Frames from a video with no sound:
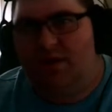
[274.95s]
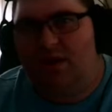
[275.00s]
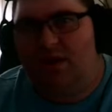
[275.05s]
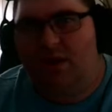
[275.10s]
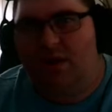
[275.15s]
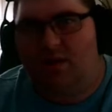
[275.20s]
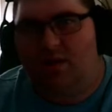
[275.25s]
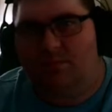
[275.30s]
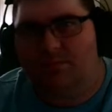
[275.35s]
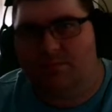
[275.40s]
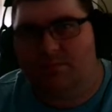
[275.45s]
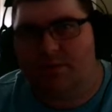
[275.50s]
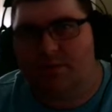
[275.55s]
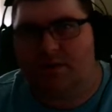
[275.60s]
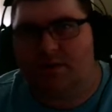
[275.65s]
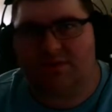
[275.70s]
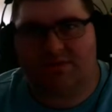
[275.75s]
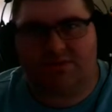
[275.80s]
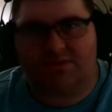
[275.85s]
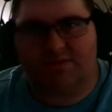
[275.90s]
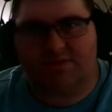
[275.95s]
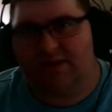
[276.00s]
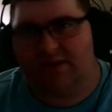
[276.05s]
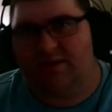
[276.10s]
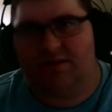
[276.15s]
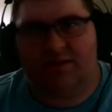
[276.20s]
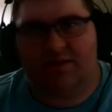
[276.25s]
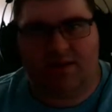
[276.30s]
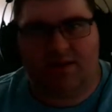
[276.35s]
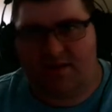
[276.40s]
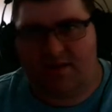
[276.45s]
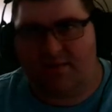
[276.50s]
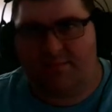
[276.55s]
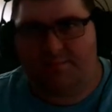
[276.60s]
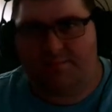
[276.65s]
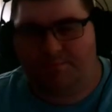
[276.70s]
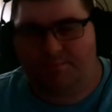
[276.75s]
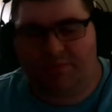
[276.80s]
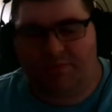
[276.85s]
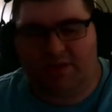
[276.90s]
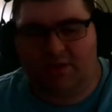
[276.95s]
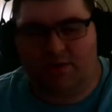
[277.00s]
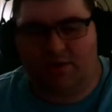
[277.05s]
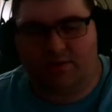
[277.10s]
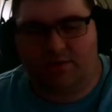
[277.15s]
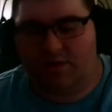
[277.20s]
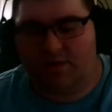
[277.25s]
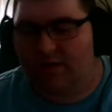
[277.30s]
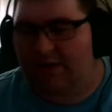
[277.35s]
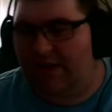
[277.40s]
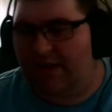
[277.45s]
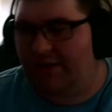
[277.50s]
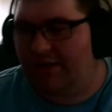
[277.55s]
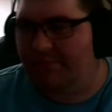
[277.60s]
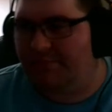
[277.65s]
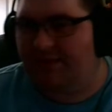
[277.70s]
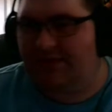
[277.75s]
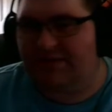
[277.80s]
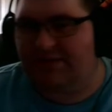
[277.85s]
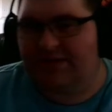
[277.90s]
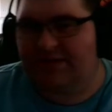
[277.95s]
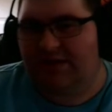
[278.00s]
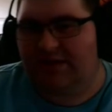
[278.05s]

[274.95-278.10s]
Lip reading: parsers out there, and all that, but